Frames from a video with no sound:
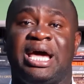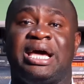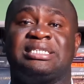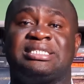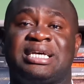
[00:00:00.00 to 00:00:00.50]

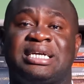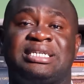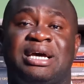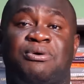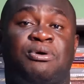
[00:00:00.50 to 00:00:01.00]
and
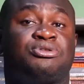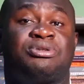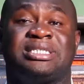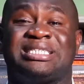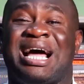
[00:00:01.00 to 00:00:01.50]
such a
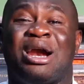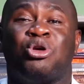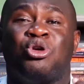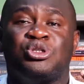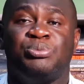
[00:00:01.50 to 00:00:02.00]
contract
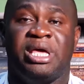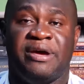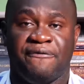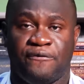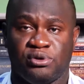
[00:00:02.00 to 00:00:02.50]
cannot be
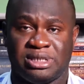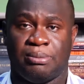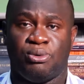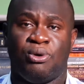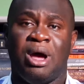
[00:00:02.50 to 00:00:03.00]

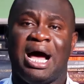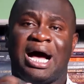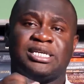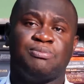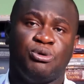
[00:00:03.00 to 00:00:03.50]
enforceable
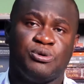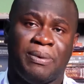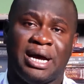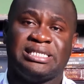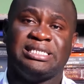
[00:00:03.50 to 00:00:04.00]
as both
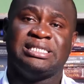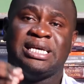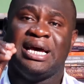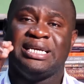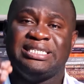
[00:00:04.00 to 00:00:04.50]
parties
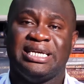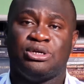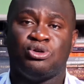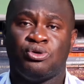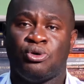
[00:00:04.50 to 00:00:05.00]

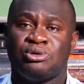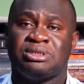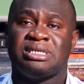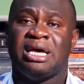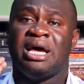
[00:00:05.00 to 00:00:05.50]
did
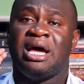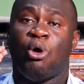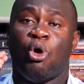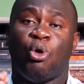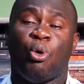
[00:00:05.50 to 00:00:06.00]
not
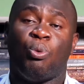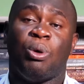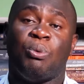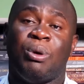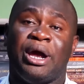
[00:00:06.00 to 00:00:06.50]
or
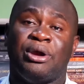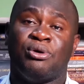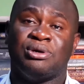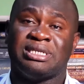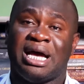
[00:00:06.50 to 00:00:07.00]
were
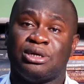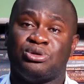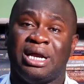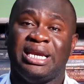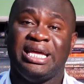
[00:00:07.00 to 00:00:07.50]
not
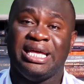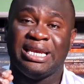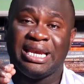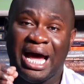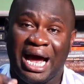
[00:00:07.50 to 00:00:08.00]
actually
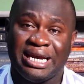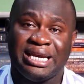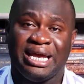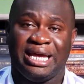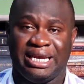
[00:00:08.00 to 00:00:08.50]
in
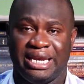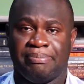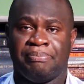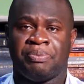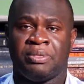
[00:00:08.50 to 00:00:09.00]
ad idem.